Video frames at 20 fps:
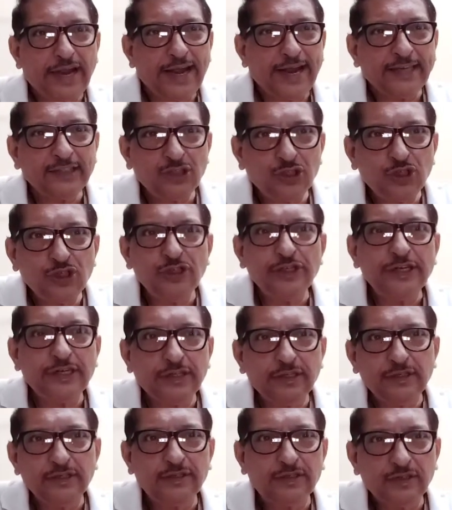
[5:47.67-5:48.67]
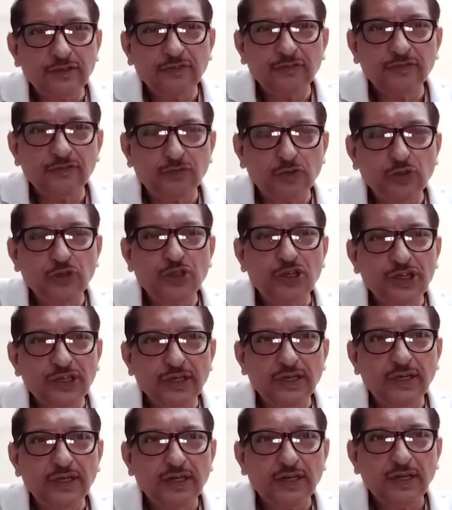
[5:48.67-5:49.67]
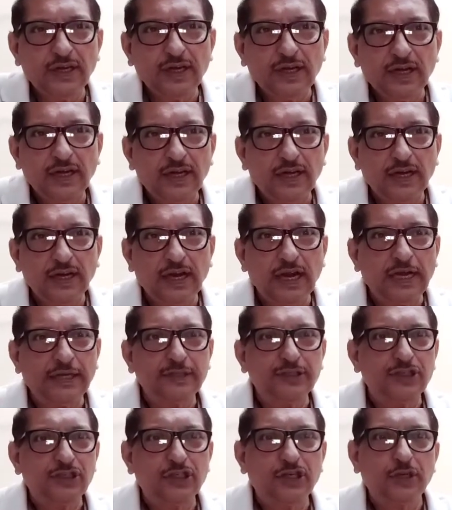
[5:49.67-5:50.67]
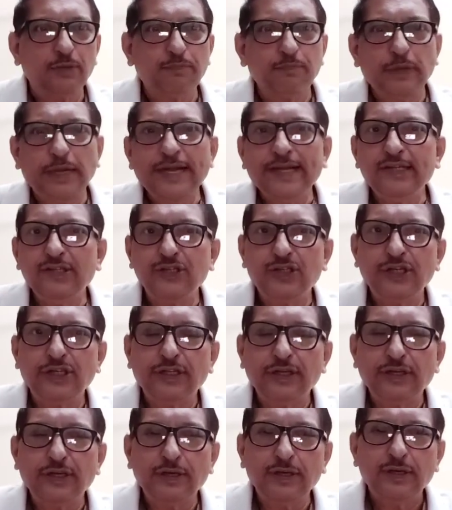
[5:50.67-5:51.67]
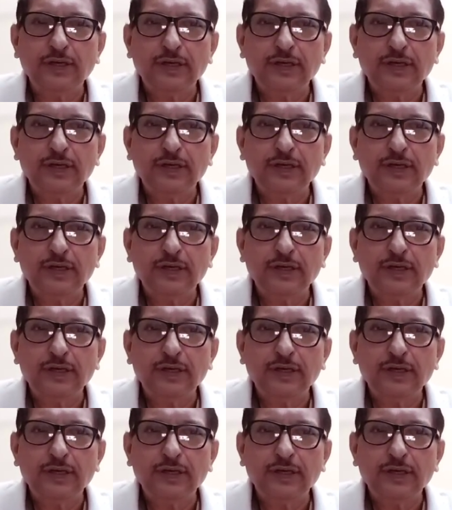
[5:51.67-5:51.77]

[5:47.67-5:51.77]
etched in wood and placed in the